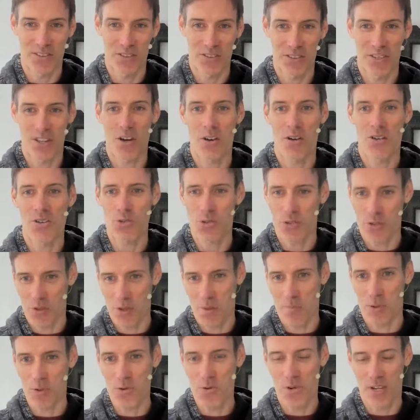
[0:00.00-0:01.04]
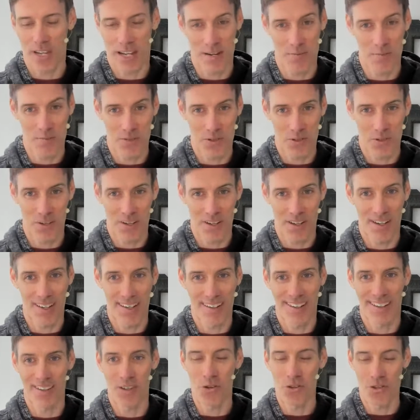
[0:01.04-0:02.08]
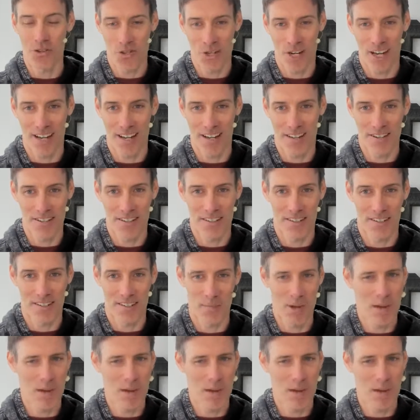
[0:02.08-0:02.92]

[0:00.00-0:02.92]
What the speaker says: No, you're doing the boot camp, so not the challenge.